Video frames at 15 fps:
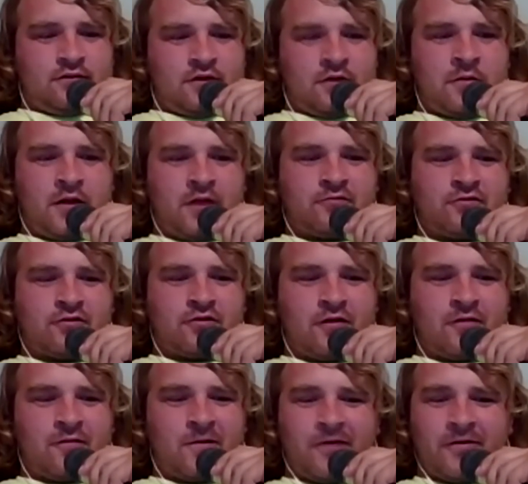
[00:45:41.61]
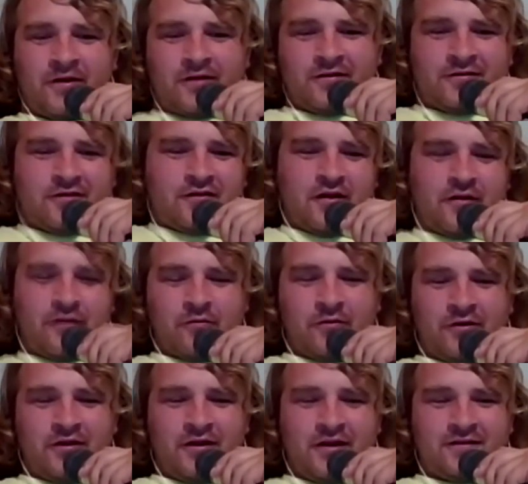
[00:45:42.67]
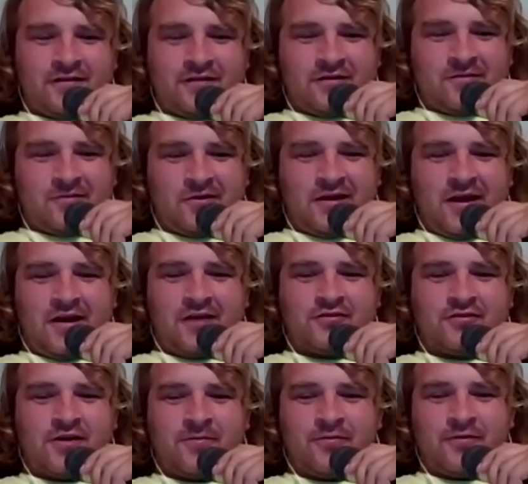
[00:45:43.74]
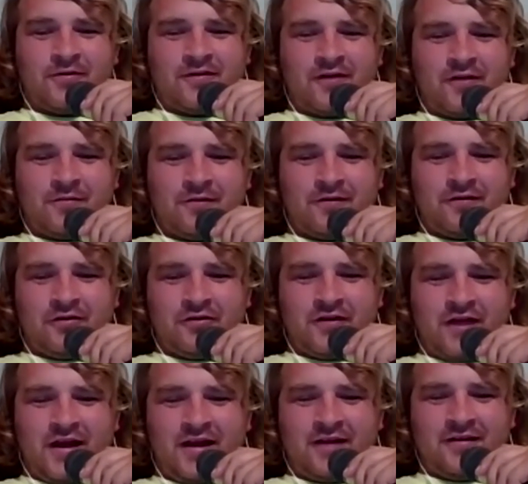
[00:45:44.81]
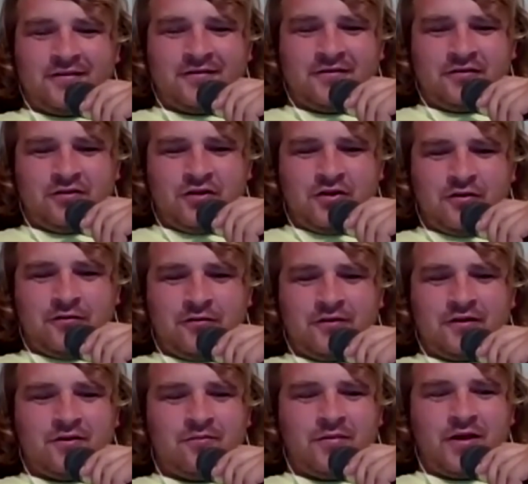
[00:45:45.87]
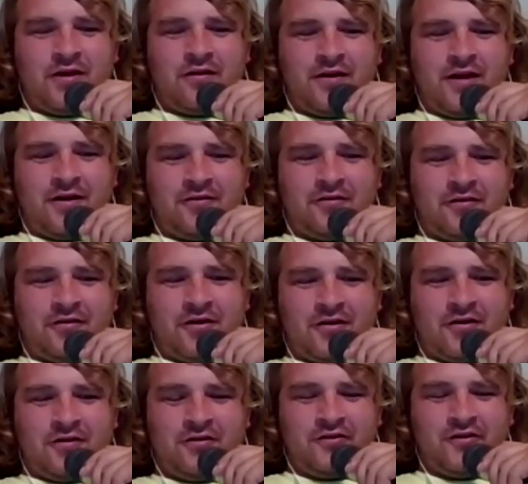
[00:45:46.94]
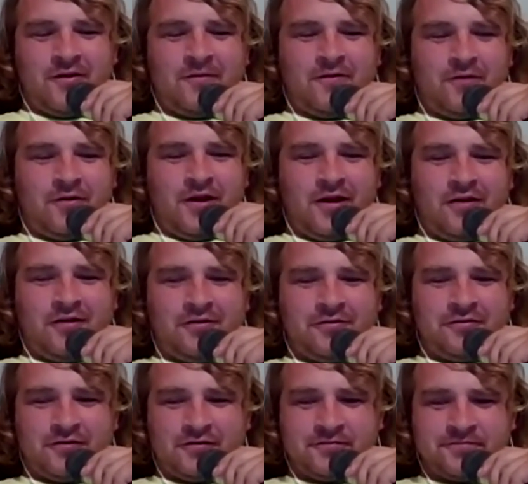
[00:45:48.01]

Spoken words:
I mean, I'm sure I've probably just never realized that the mechanic shop ones I've looked at and used and been around are hooked up to an air hose.